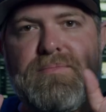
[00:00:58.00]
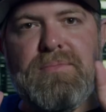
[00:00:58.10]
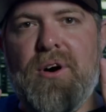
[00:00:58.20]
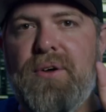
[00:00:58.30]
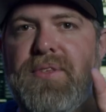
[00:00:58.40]

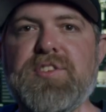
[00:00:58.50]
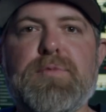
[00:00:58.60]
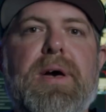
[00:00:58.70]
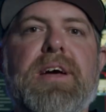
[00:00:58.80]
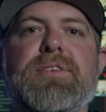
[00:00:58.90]
all the
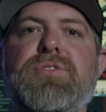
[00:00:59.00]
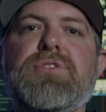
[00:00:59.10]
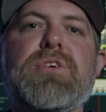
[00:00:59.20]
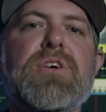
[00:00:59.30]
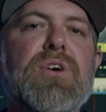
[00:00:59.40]
specs.
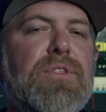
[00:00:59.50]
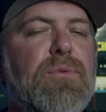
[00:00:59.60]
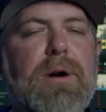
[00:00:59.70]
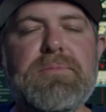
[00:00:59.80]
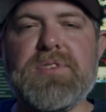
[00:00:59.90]
You can go to
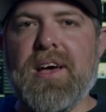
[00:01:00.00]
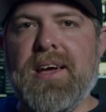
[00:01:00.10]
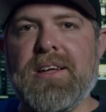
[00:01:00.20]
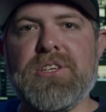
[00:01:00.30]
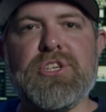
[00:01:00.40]
the
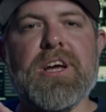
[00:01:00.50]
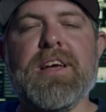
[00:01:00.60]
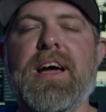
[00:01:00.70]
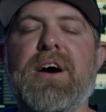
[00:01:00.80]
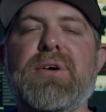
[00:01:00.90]
website and check
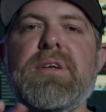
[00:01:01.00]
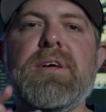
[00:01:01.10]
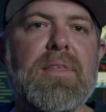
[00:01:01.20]
it out.